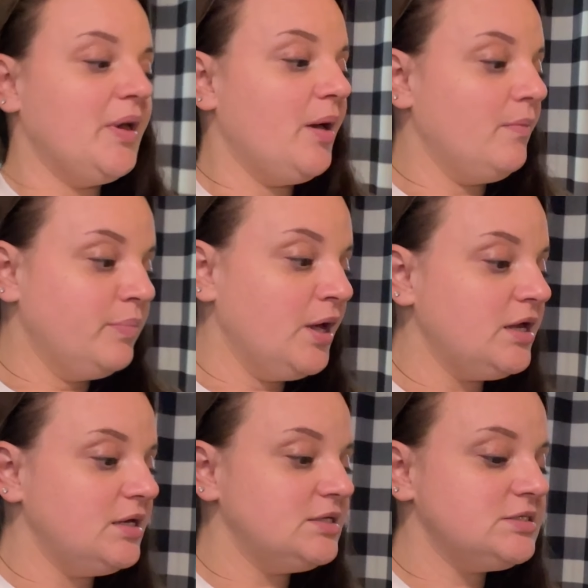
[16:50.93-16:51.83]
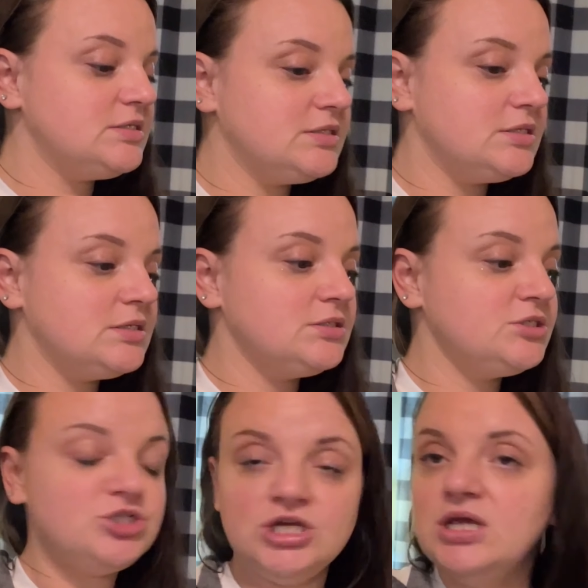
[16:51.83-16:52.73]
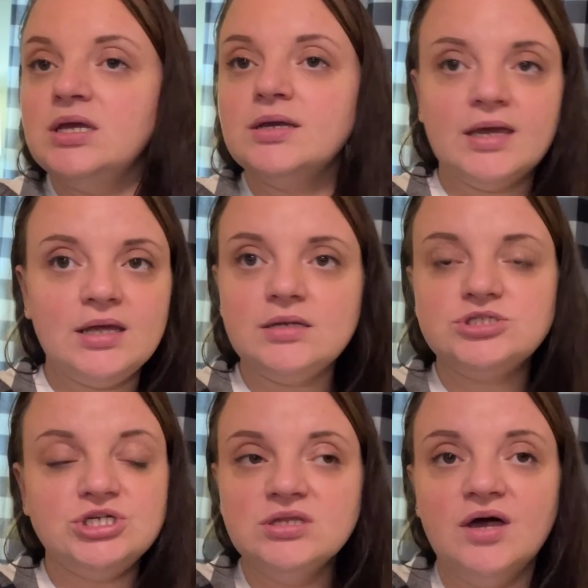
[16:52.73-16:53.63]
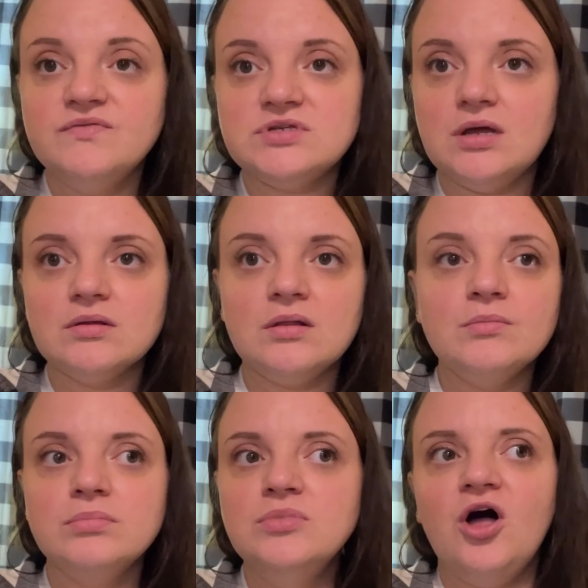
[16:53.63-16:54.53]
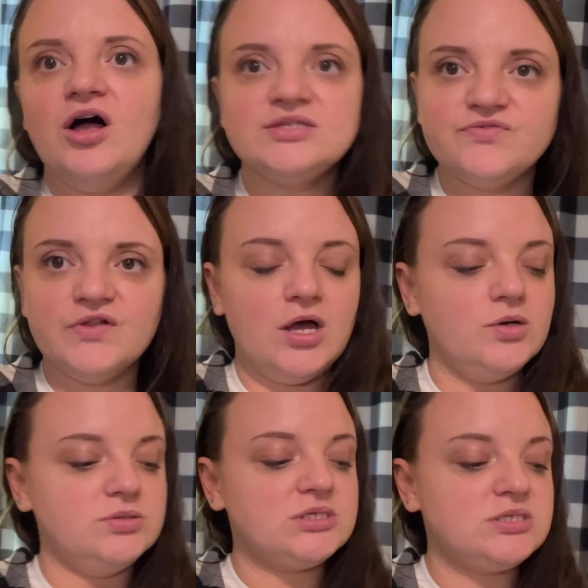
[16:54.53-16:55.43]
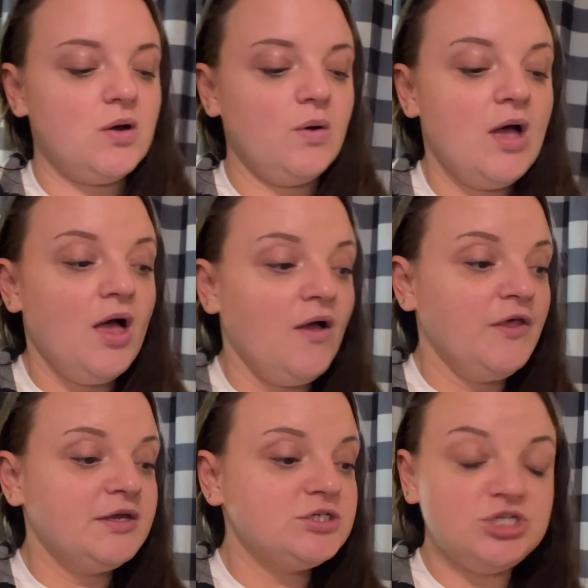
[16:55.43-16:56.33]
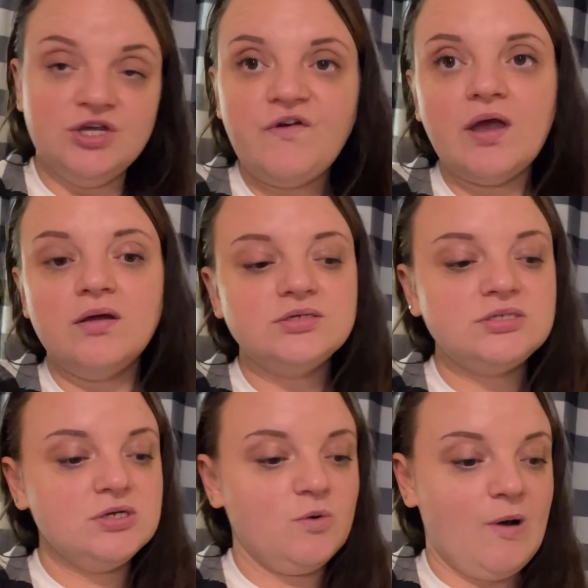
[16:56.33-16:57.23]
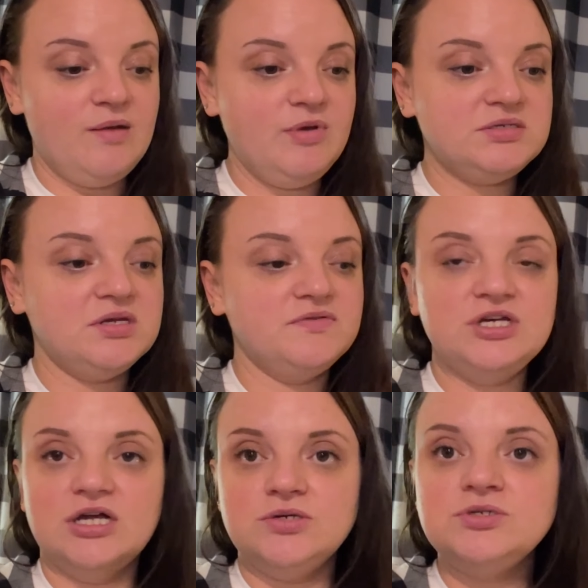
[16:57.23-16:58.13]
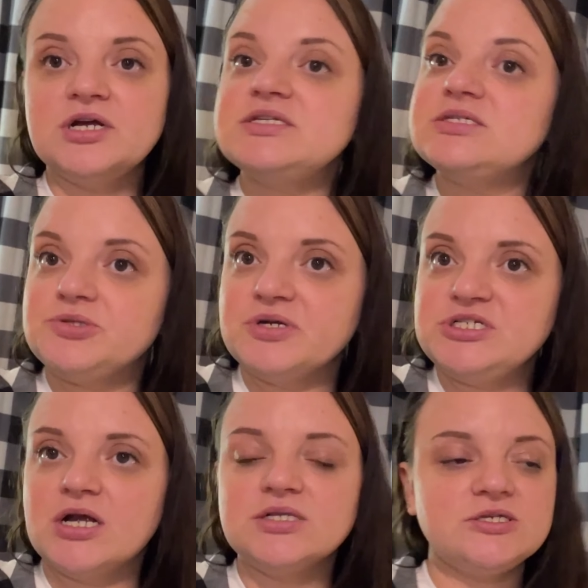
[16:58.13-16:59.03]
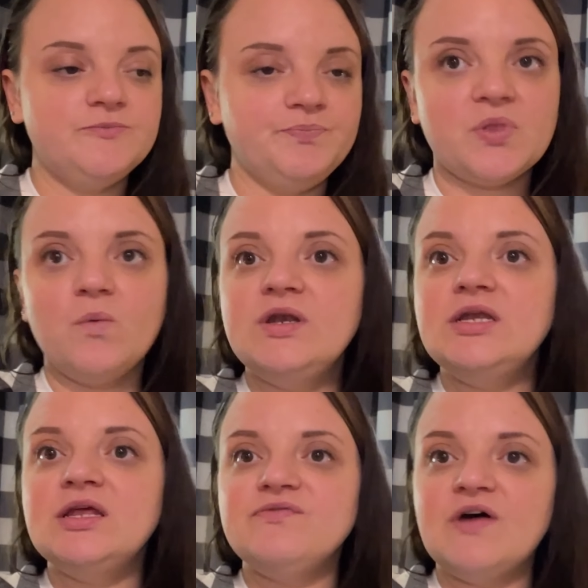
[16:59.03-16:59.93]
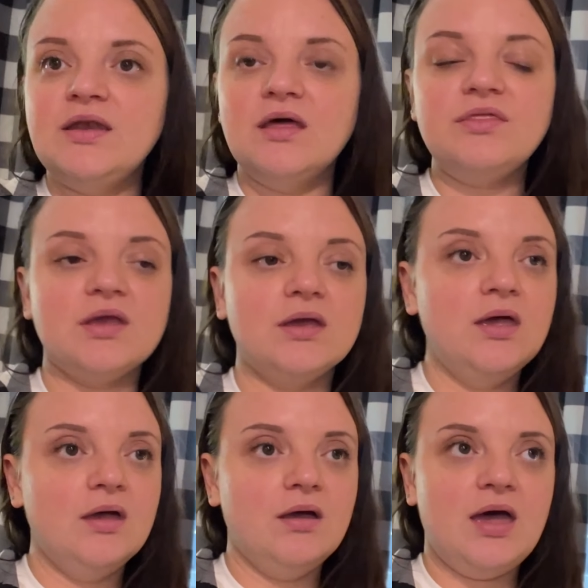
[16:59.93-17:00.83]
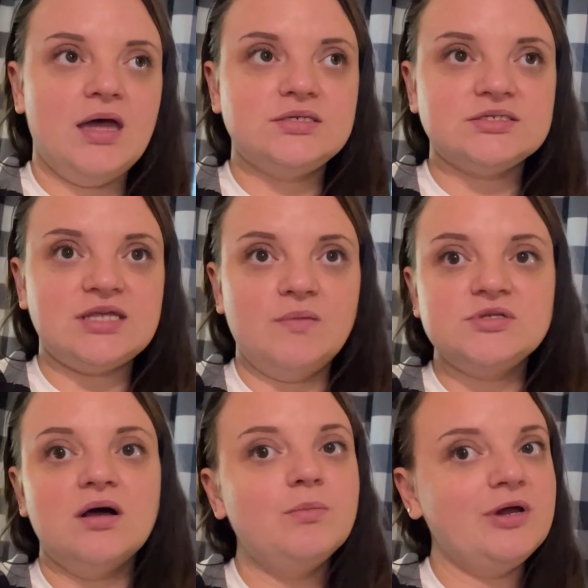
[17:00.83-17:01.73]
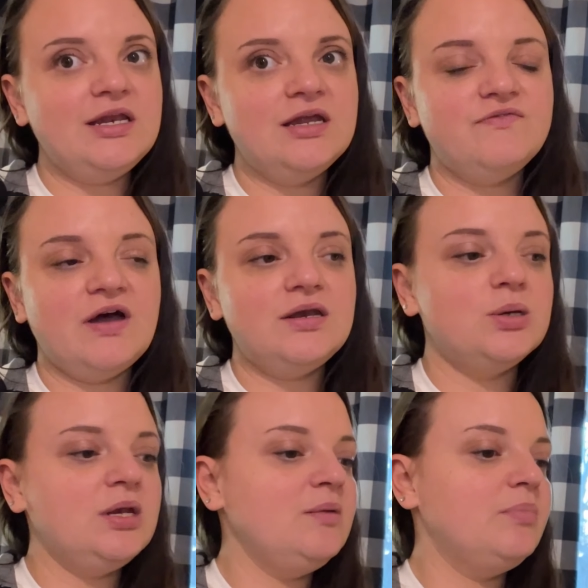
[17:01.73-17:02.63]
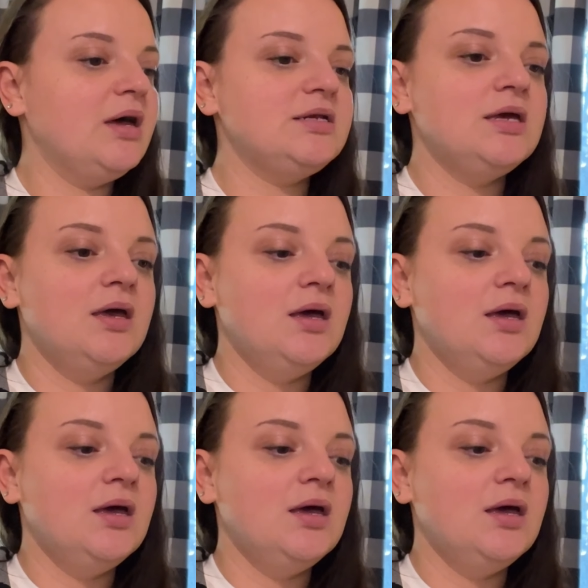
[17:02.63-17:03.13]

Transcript: Um, but she can, she loves lots of clothes. So she found quite a bit of stuff. She got two dresses, three shirts. Wendy didn't find nothing. At Sam's Club, Wendy did find a hoodie, but